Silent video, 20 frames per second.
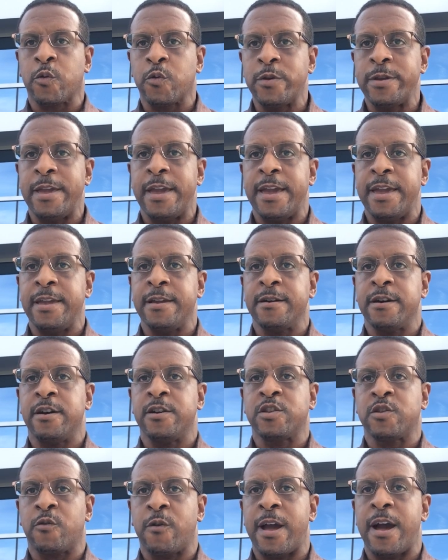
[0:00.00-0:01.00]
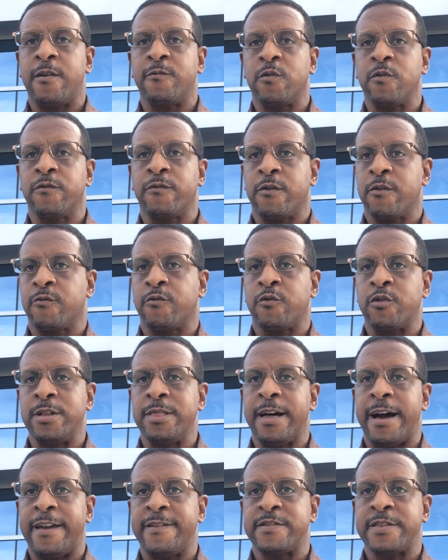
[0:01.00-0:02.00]
create a travel for
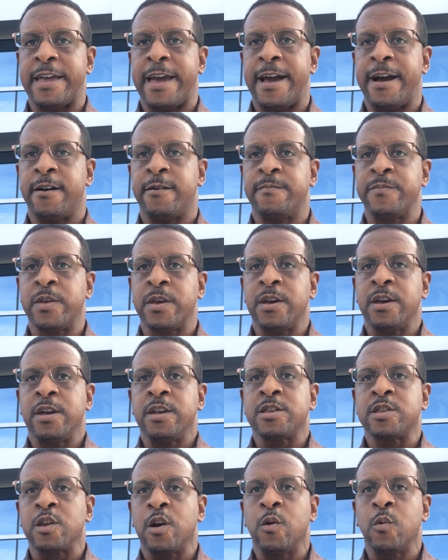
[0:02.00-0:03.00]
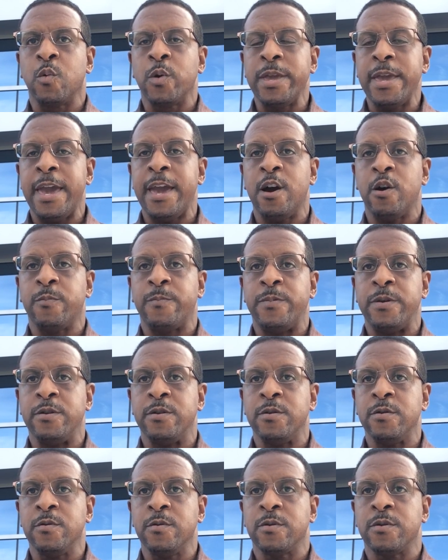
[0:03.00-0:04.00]
free lifestyle. So we help
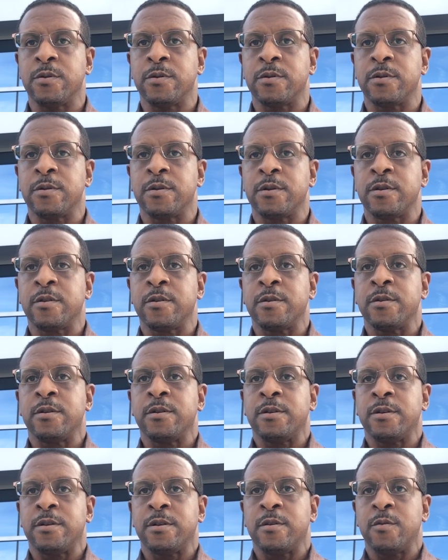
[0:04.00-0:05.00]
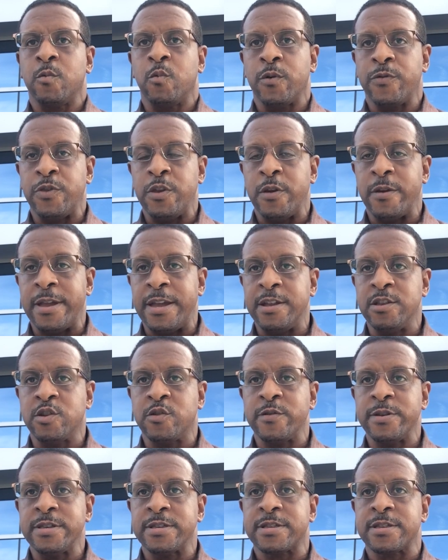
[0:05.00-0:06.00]
you with your
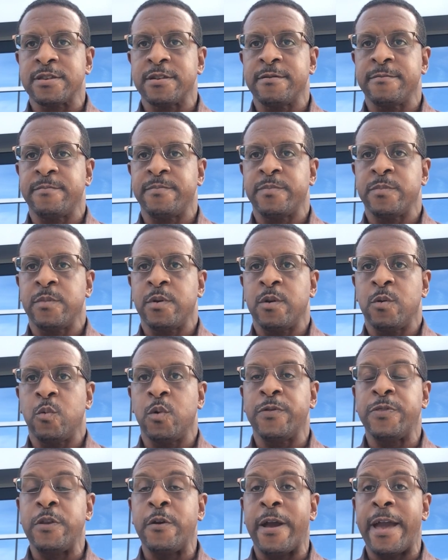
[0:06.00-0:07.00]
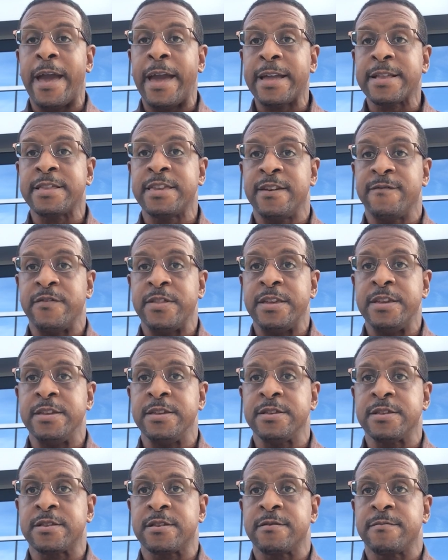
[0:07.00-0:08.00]
interests, with your
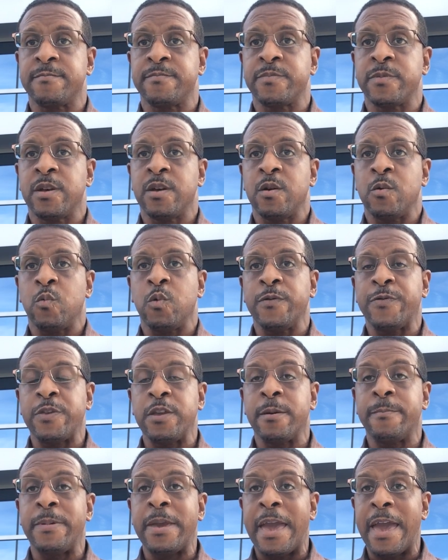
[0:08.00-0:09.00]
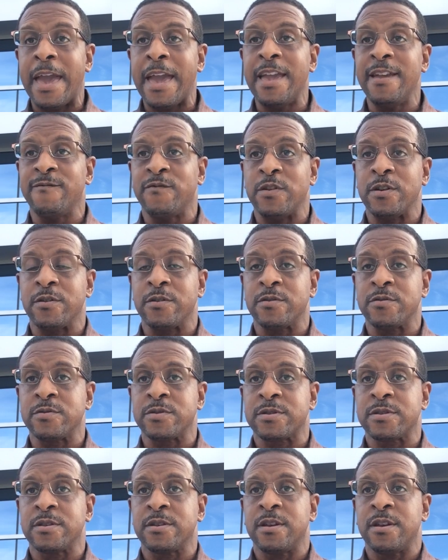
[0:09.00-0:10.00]
activities, with your
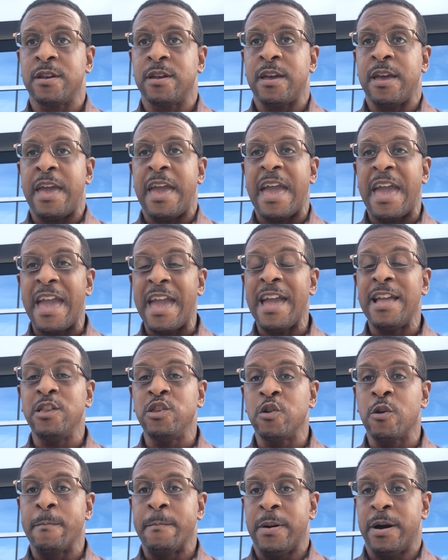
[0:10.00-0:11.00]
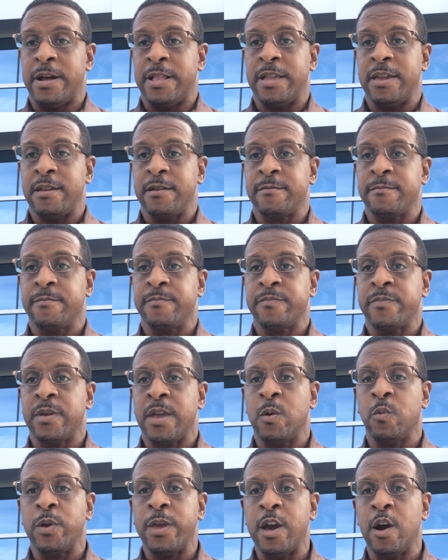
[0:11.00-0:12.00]
behaviors, and your money.
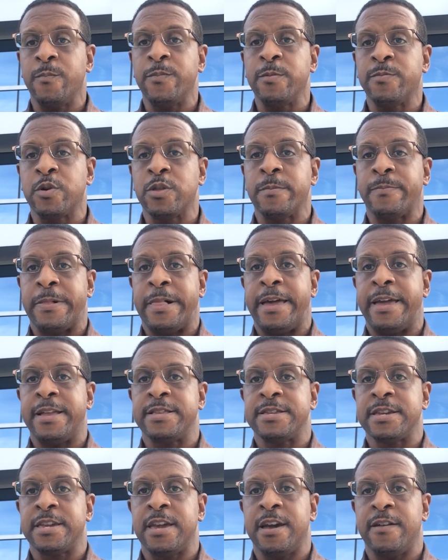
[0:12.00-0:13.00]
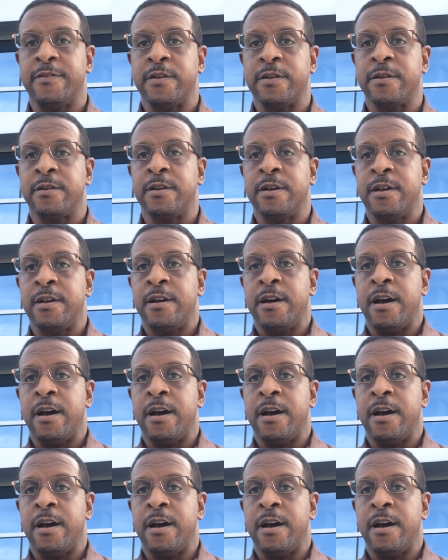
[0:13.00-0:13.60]
And we help you put a plan together